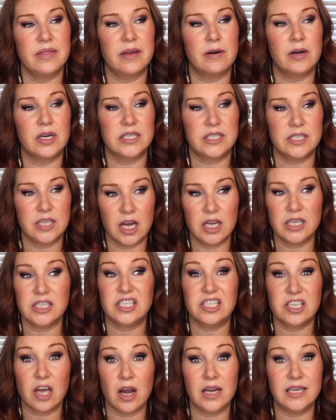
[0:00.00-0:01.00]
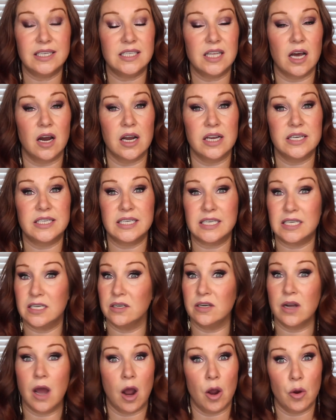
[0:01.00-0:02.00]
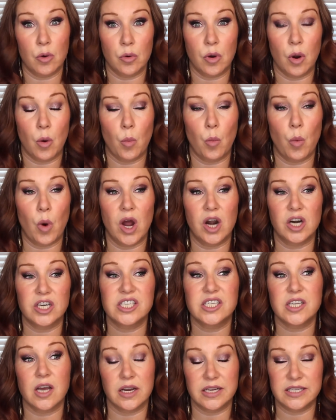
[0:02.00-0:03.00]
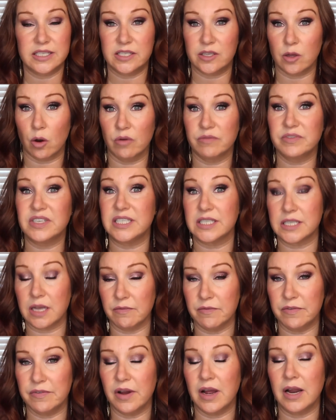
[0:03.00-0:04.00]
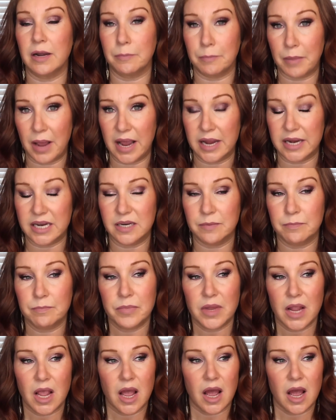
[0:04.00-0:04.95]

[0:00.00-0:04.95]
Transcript: there are certain signs that I didn't know were signs of discomfort and pain.